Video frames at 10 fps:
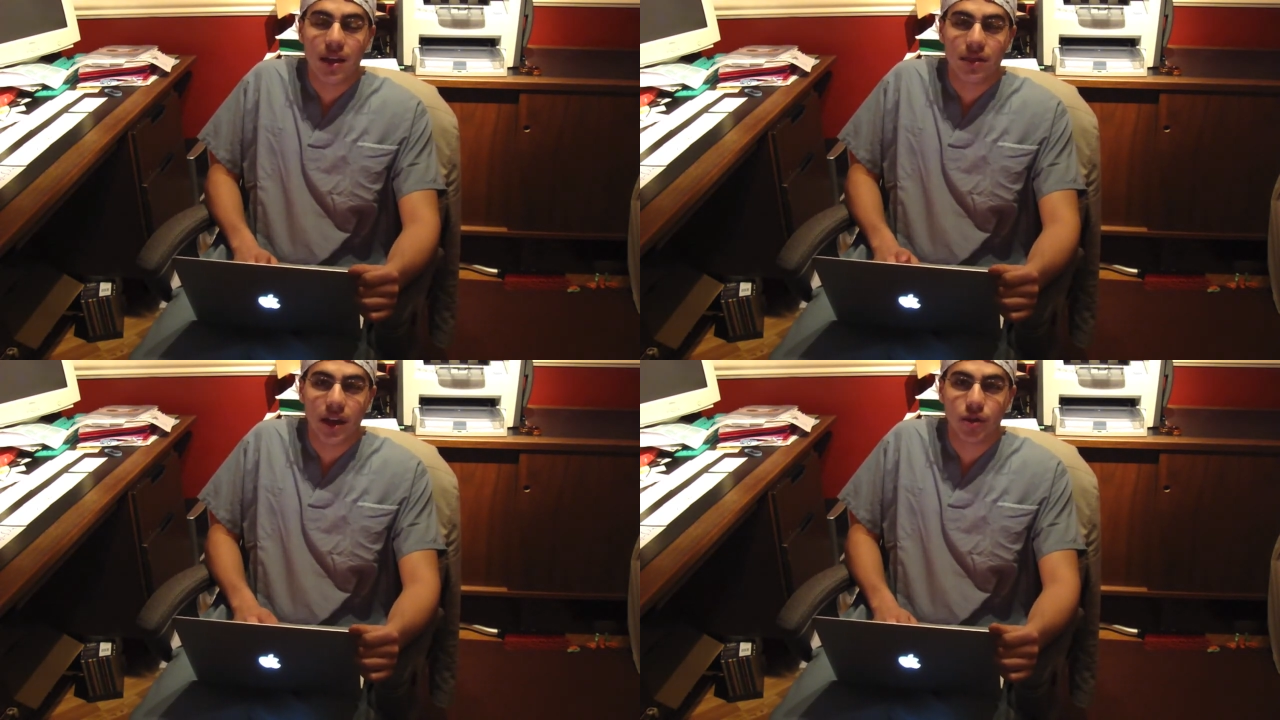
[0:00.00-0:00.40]

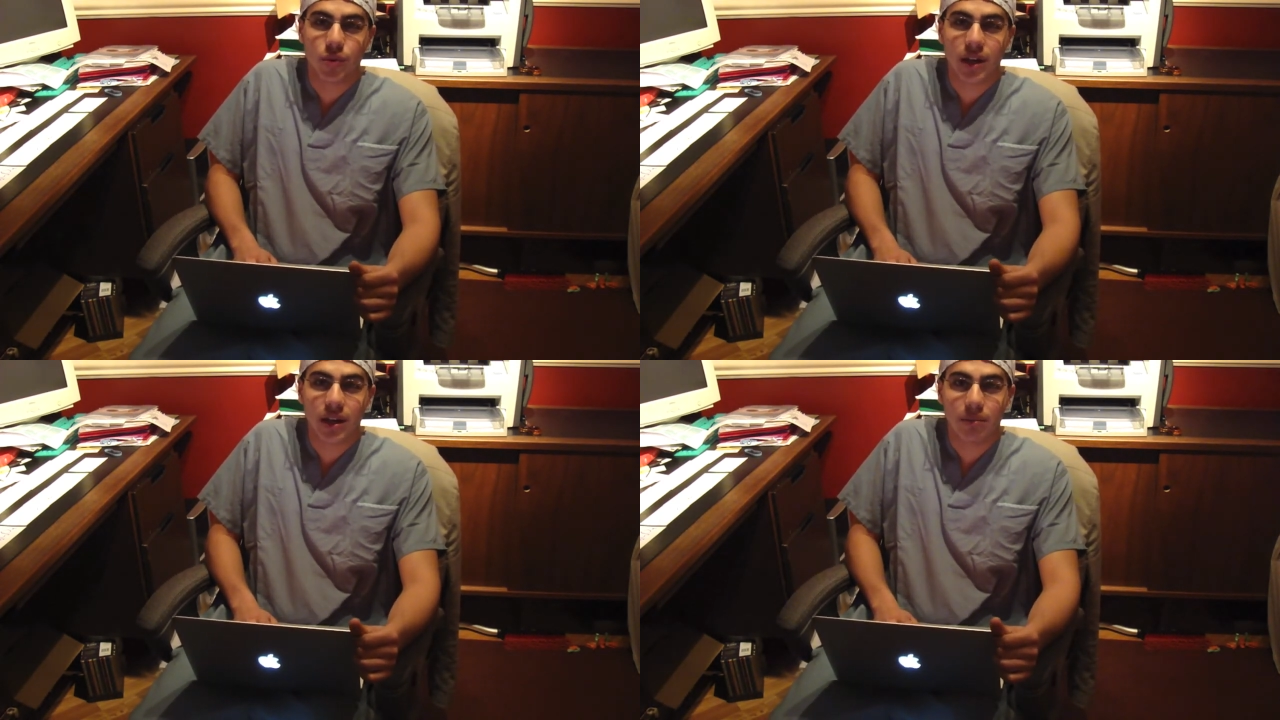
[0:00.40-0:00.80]
that
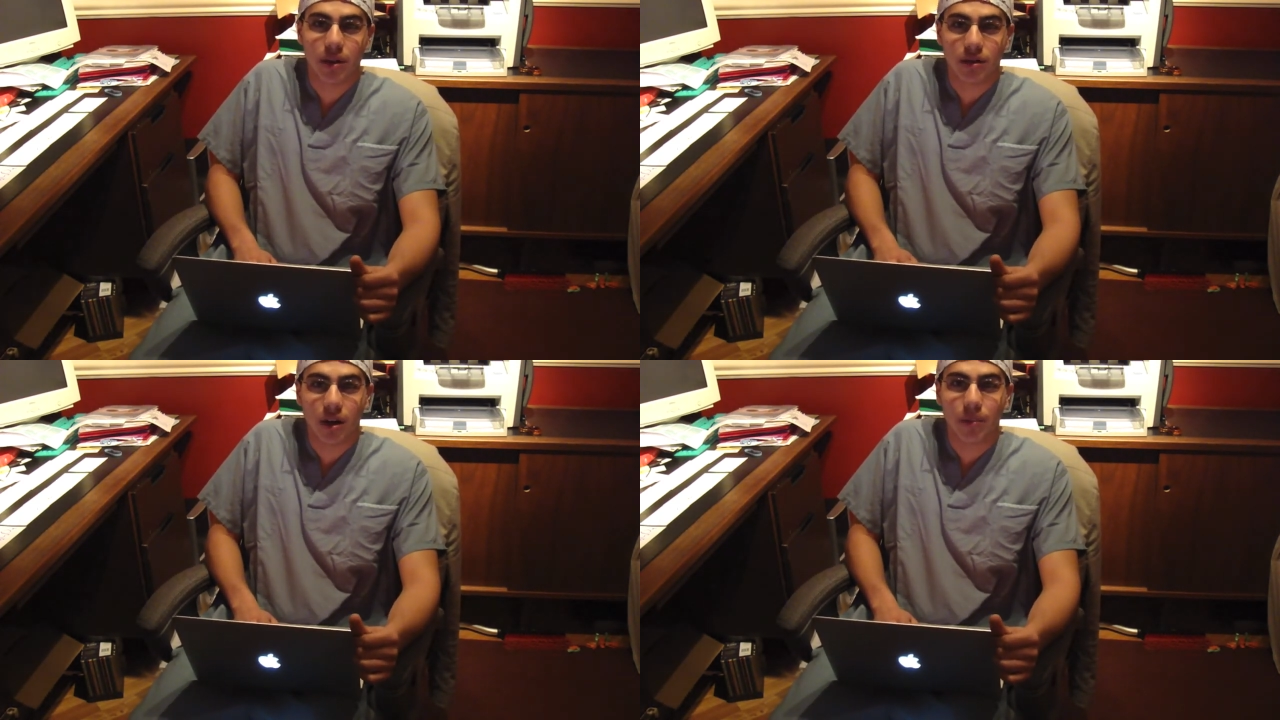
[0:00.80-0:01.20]
urea can
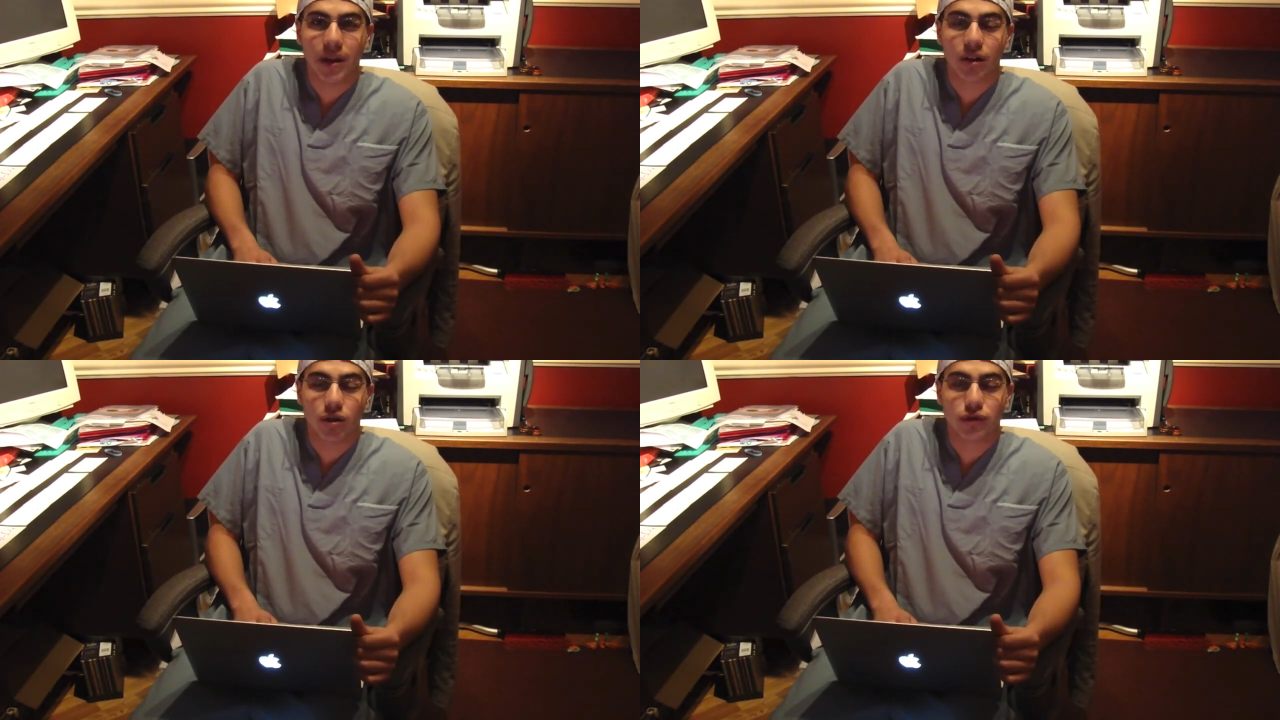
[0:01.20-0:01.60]
build up and
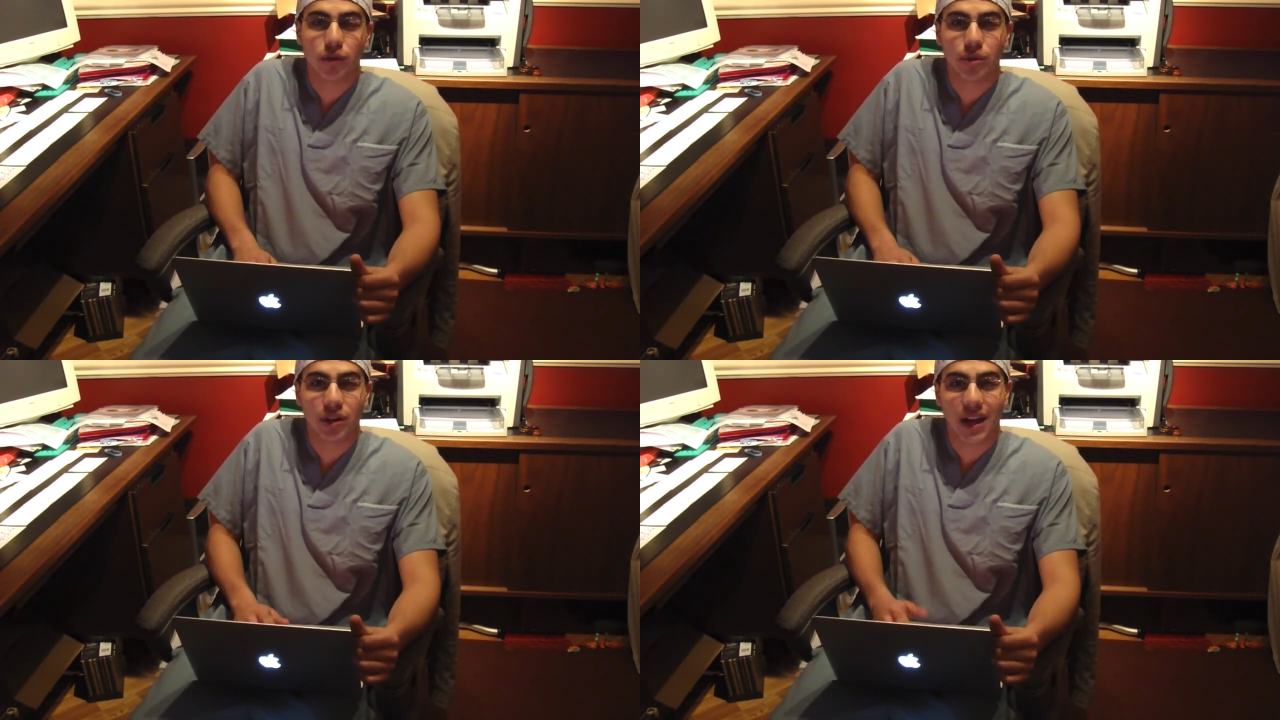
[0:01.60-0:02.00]
it can also
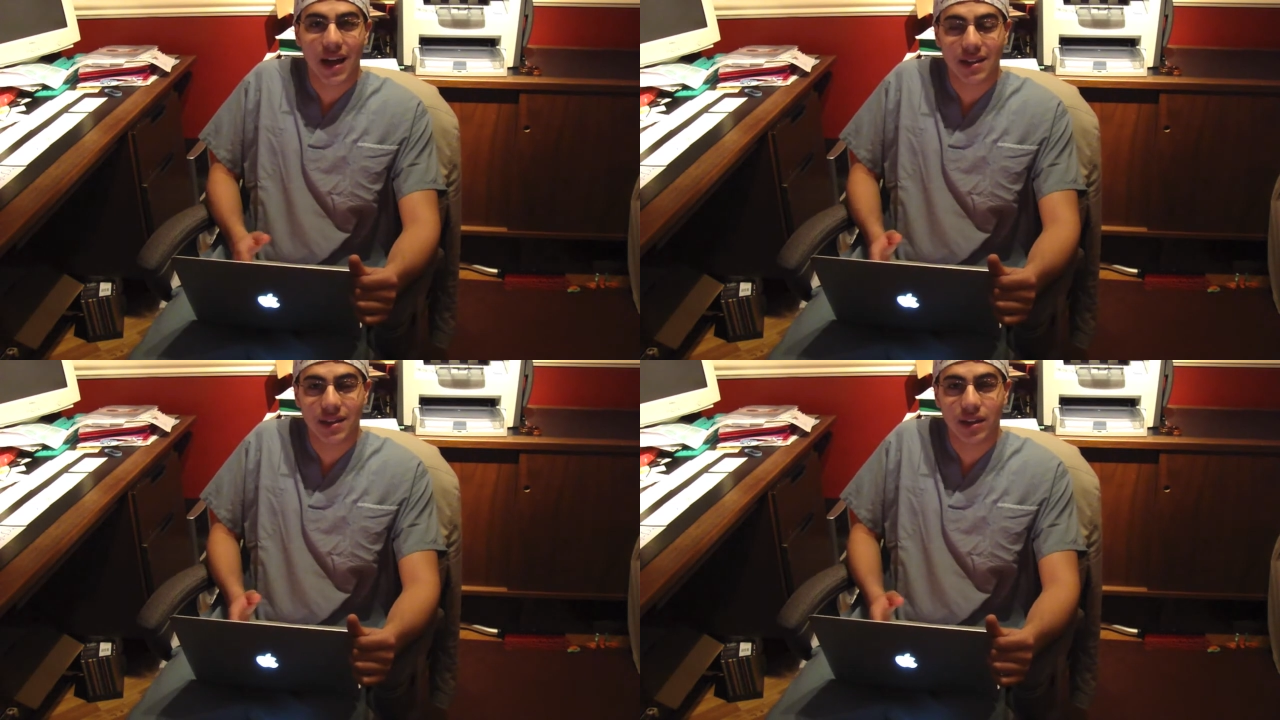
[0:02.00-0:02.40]
form uric
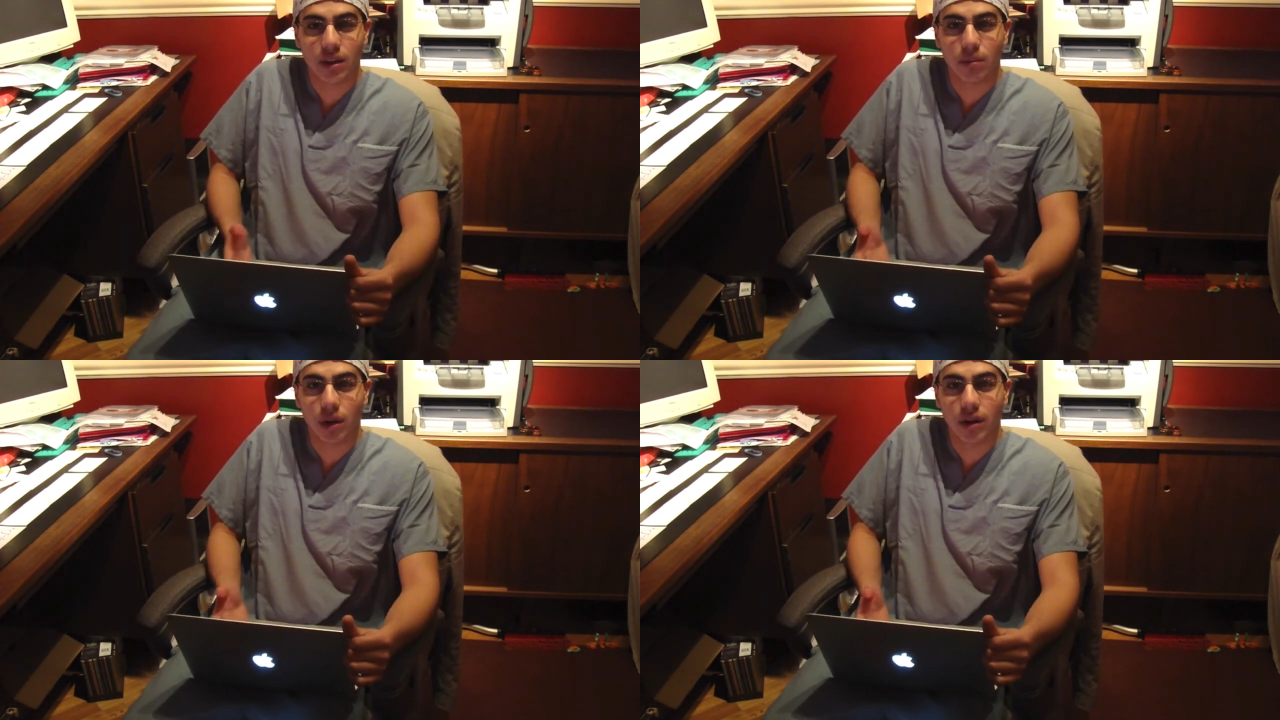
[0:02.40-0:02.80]
acid in the
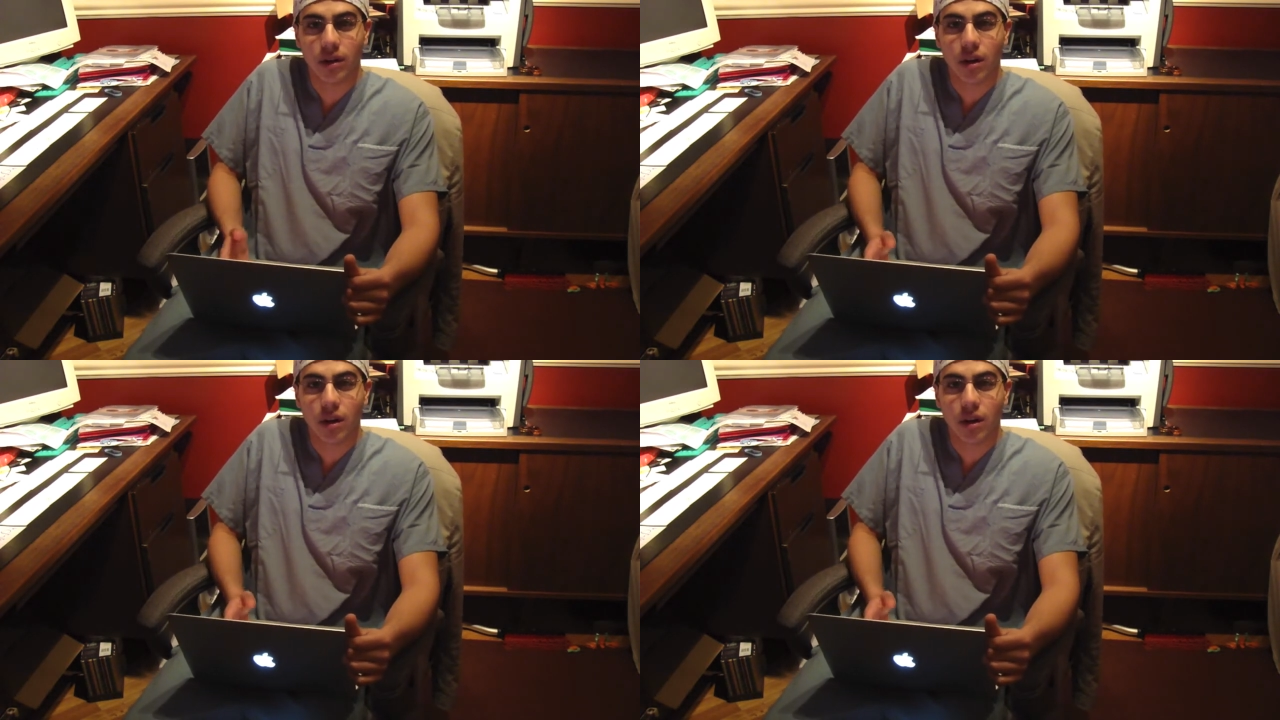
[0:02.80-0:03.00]
blood,